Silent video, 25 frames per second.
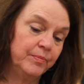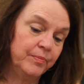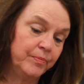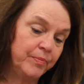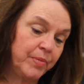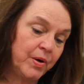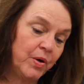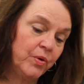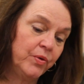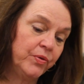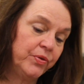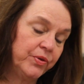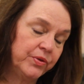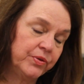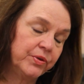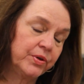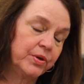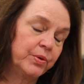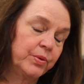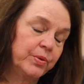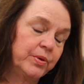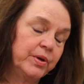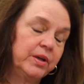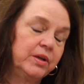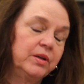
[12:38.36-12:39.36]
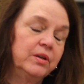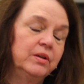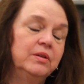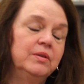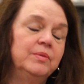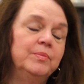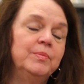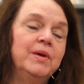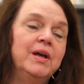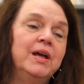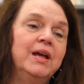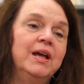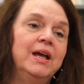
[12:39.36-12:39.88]
both in the
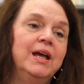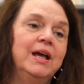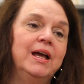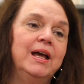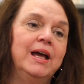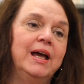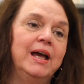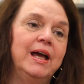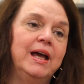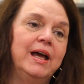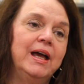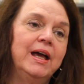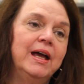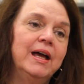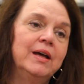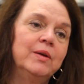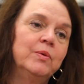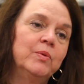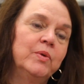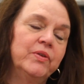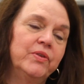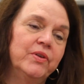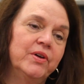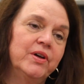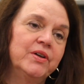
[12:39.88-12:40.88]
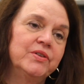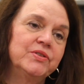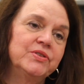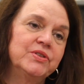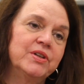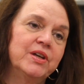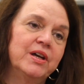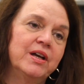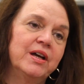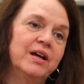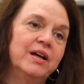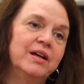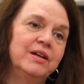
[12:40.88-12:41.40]
curriculum and with us
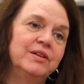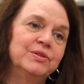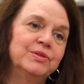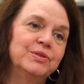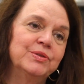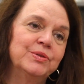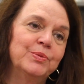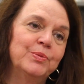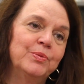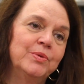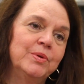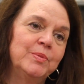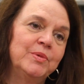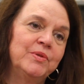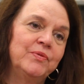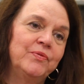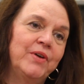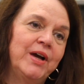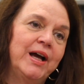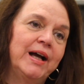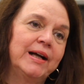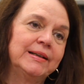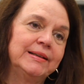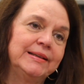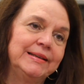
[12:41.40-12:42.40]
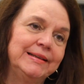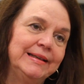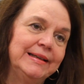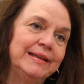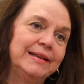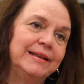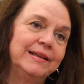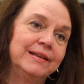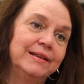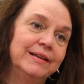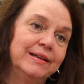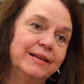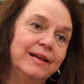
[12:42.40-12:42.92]
as women faculty
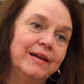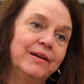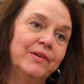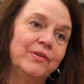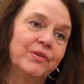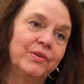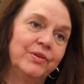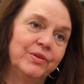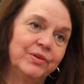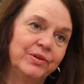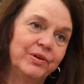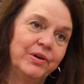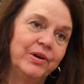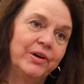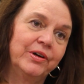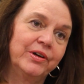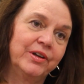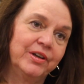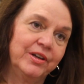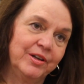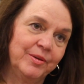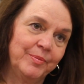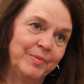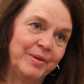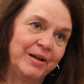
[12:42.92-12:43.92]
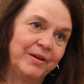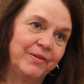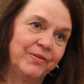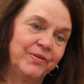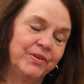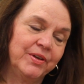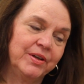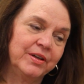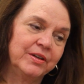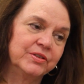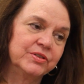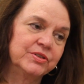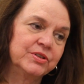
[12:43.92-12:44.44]
getting together and talking about
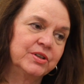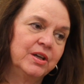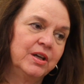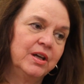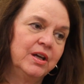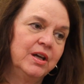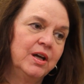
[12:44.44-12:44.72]
things,